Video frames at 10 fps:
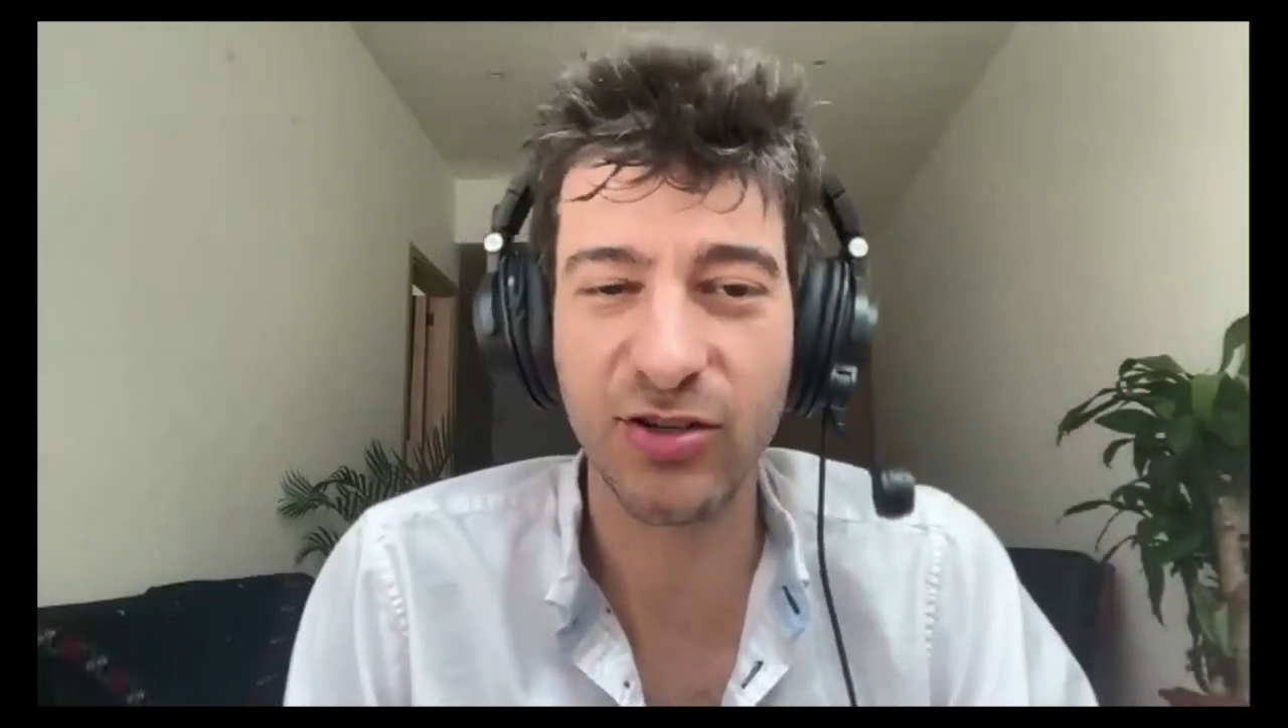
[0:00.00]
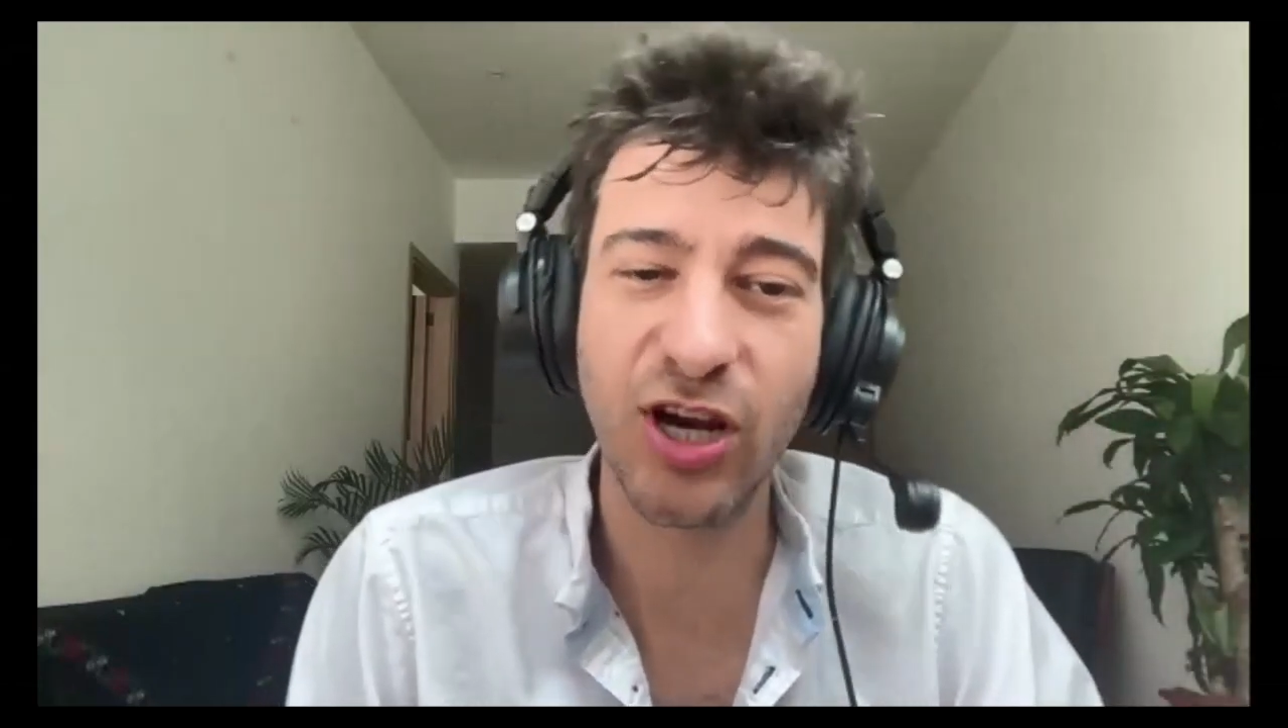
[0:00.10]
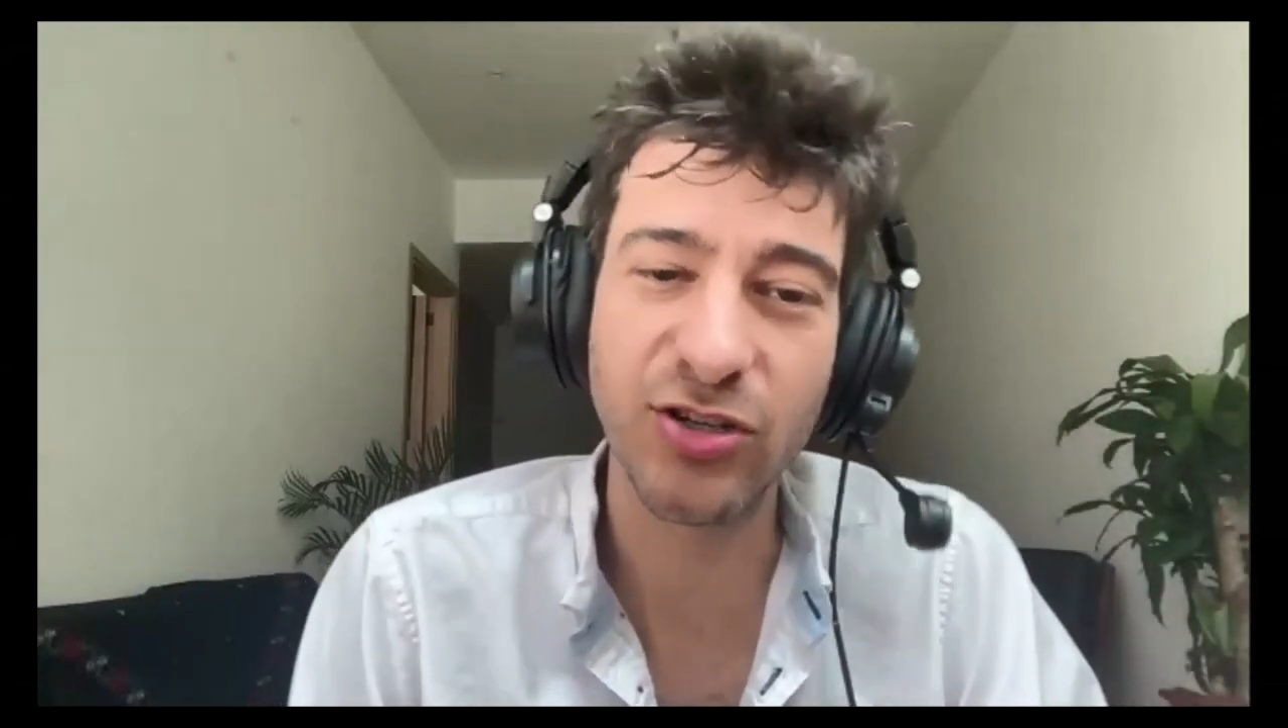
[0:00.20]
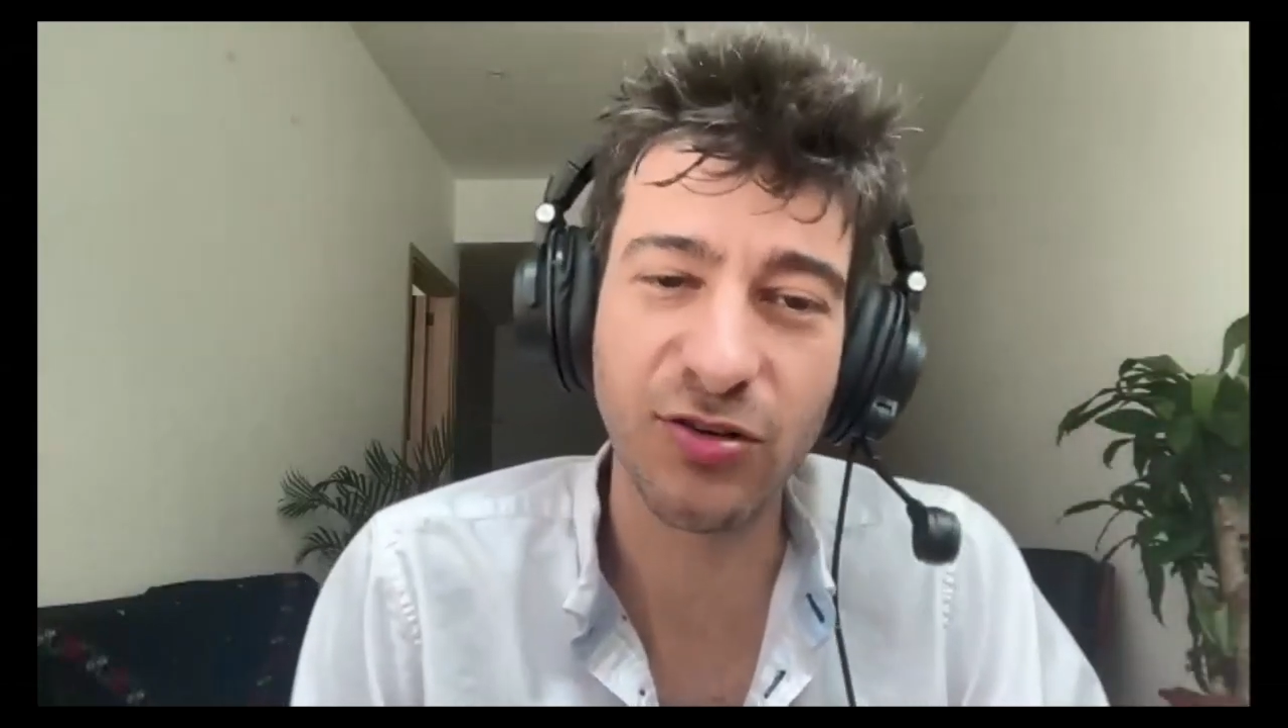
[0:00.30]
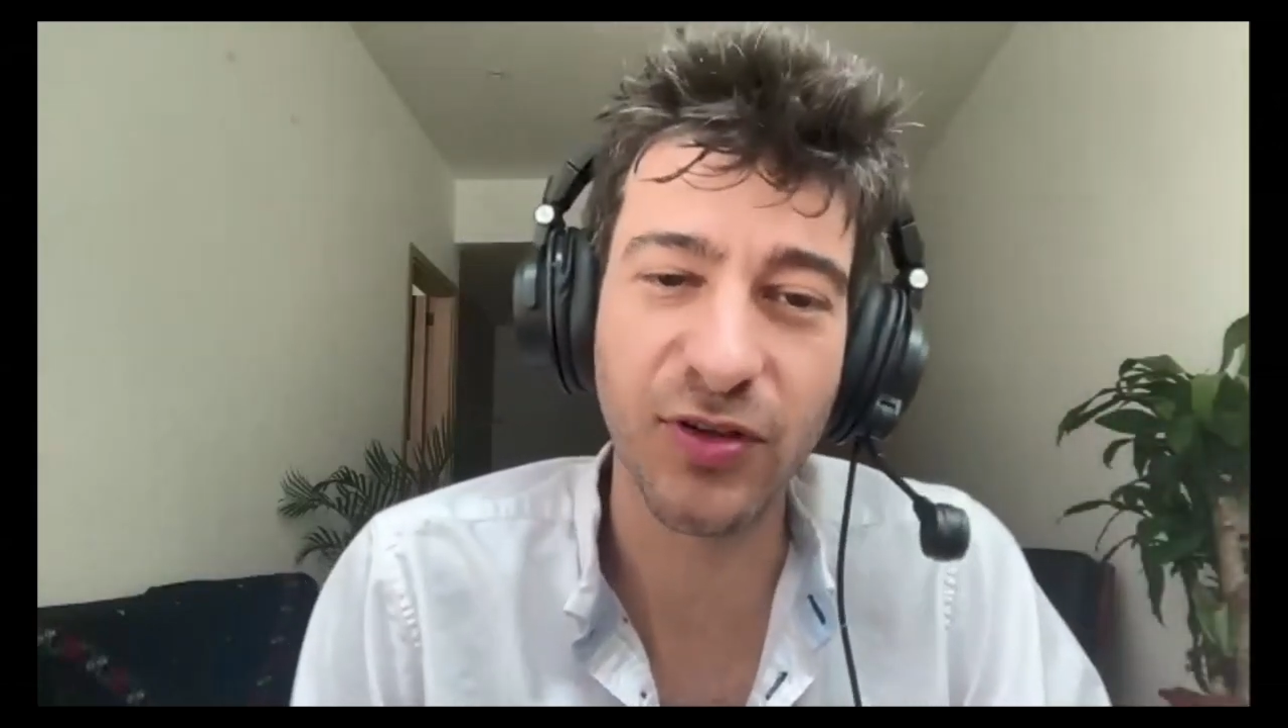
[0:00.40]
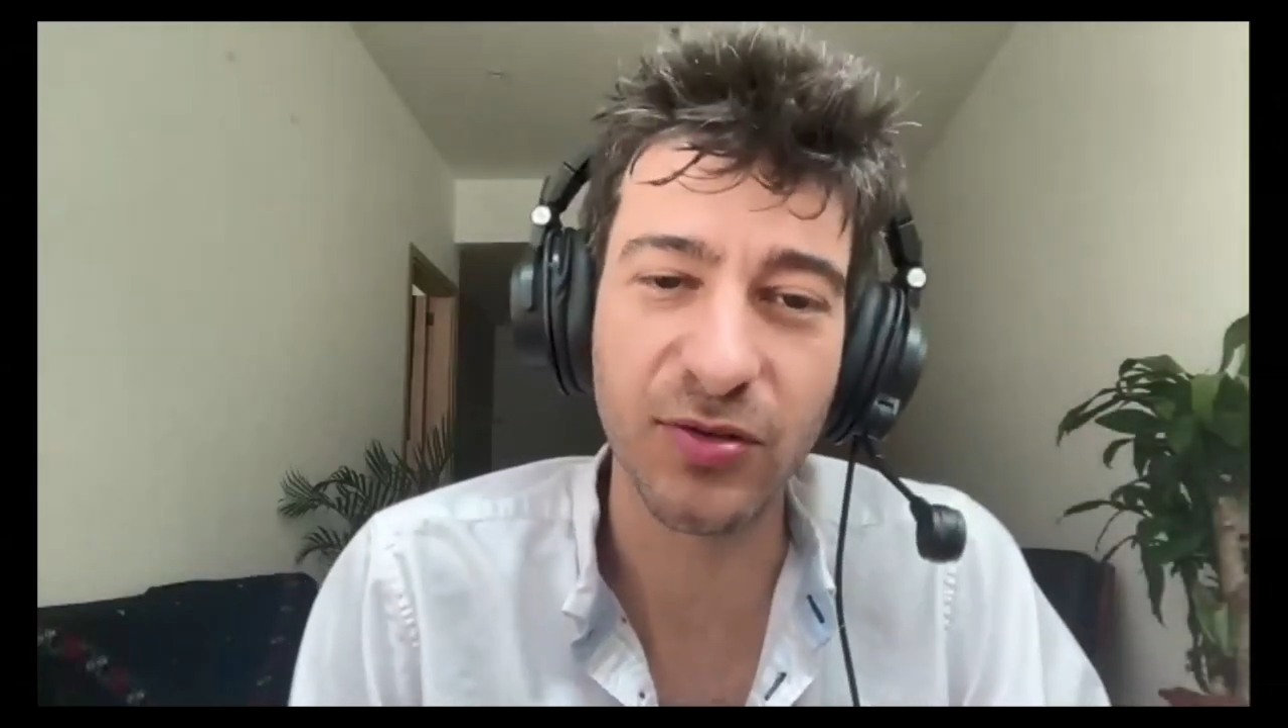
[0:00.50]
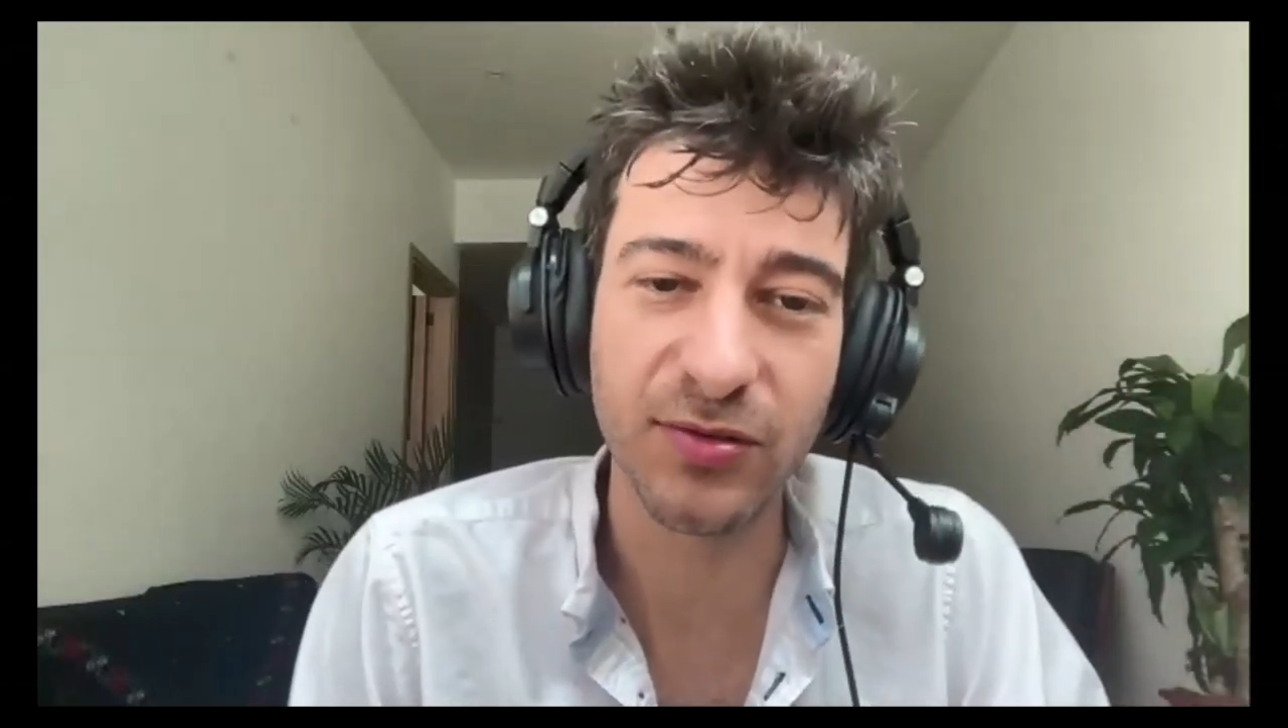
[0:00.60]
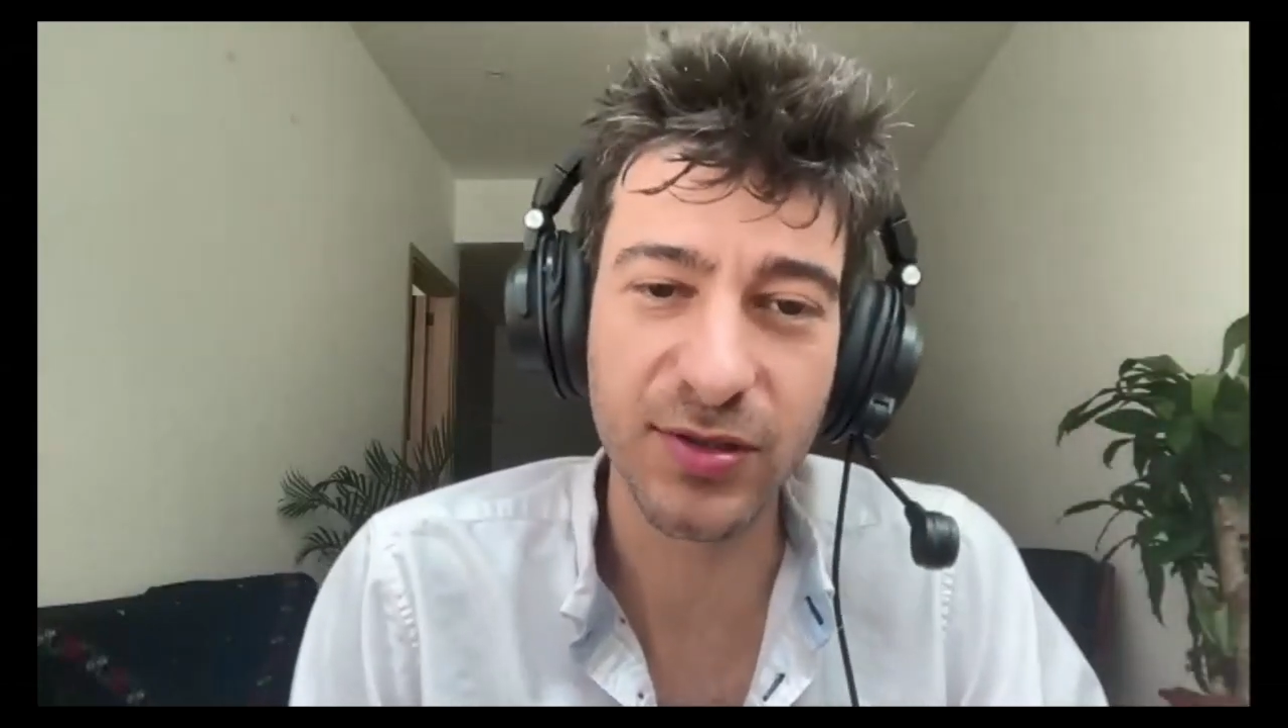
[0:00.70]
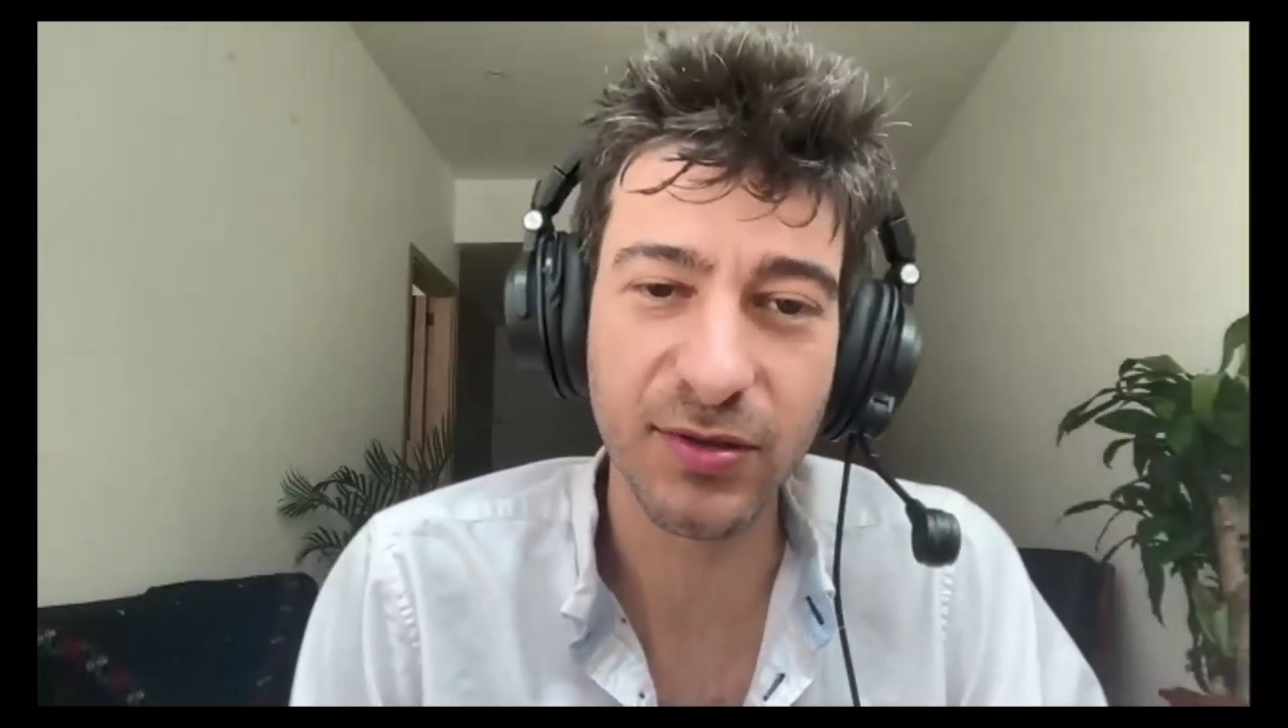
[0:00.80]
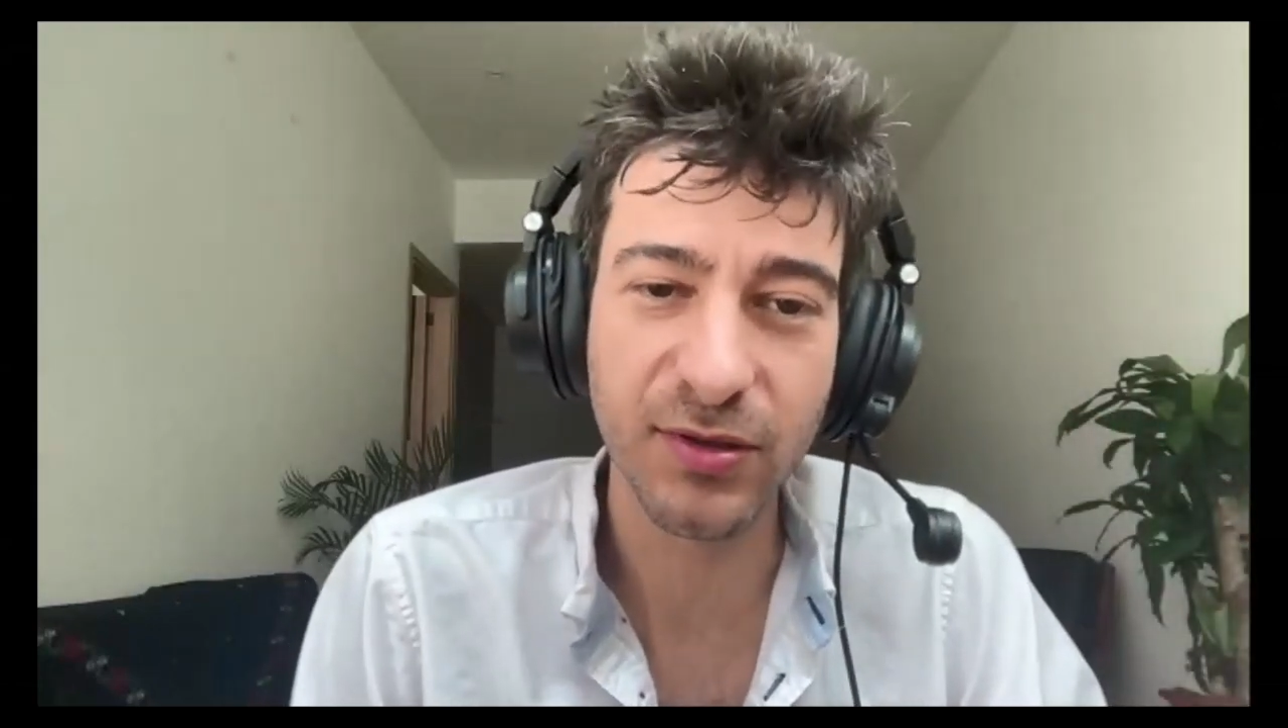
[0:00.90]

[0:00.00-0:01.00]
change your views.